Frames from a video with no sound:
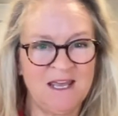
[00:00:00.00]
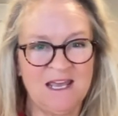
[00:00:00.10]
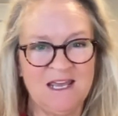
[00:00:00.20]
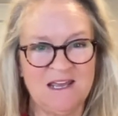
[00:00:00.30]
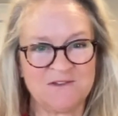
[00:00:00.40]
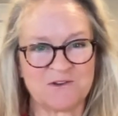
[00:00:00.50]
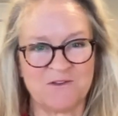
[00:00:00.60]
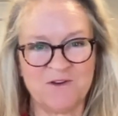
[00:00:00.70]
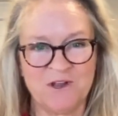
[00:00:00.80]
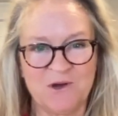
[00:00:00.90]
and sort
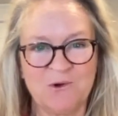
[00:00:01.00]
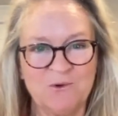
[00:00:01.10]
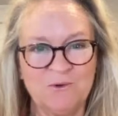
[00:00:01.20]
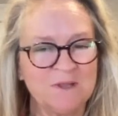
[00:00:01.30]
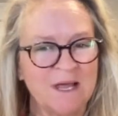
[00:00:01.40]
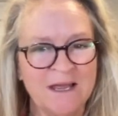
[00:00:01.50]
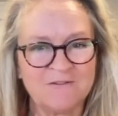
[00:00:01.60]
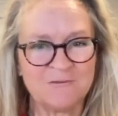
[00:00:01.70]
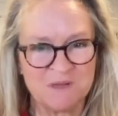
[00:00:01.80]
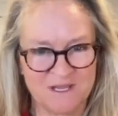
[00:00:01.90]
of the
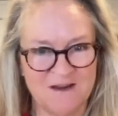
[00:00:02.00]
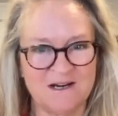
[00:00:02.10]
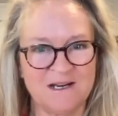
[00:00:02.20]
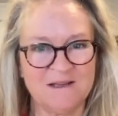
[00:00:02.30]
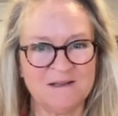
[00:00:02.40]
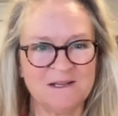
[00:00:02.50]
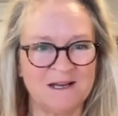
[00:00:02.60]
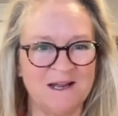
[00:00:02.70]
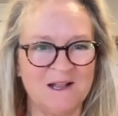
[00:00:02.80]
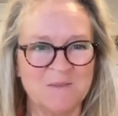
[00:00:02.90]
know-like familiarity
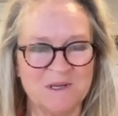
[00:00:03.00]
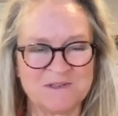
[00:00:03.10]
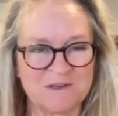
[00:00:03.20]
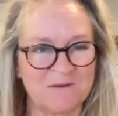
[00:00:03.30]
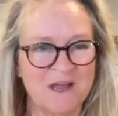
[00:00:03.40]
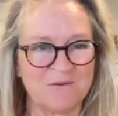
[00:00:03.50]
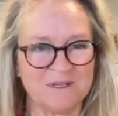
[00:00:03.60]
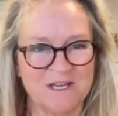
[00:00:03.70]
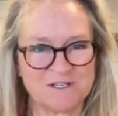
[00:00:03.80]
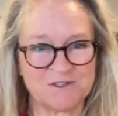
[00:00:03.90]
elements of that
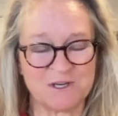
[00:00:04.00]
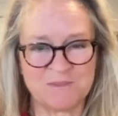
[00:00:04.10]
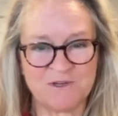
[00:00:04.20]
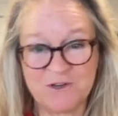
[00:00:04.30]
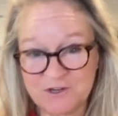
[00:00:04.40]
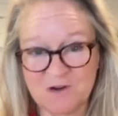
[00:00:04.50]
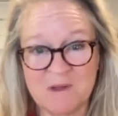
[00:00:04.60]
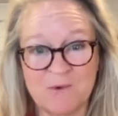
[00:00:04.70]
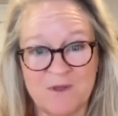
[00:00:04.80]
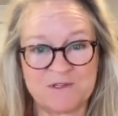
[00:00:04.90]
relationship to
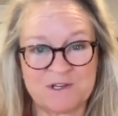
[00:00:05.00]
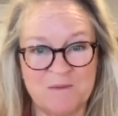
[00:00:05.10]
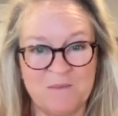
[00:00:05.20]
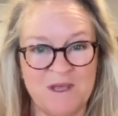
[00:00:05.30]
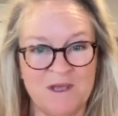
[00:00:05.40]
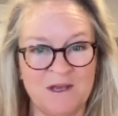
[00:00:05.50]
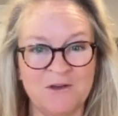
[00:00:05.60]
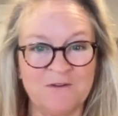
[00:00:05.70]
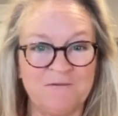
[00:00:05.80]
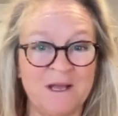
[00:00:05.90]
determine whether it's going to be a
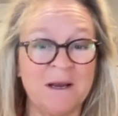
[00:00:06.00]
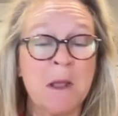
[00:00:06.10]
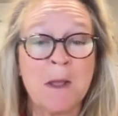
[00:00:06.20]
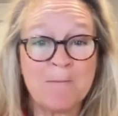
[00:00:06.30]
good fit.